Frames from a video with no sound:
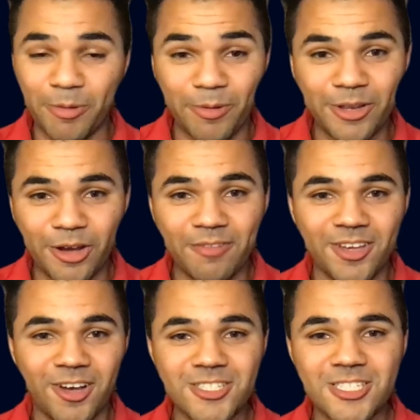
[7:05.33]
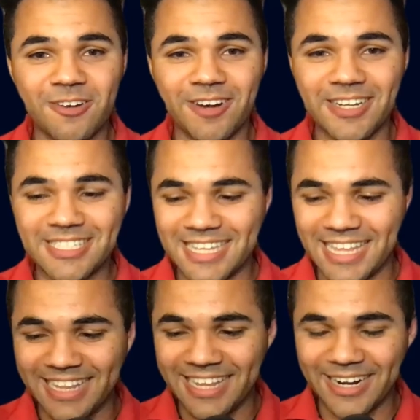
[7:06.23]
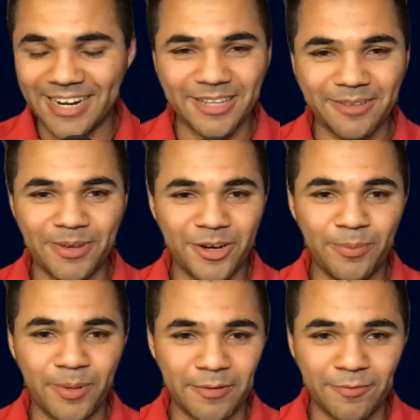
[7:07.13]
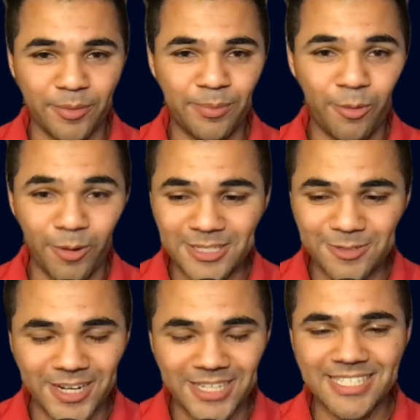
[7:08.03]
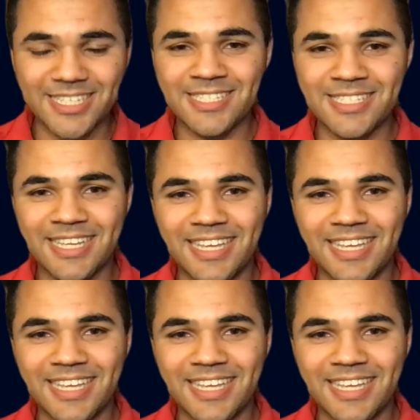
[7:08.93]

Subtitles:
do have the All-Star race in there in the middle, but for points races,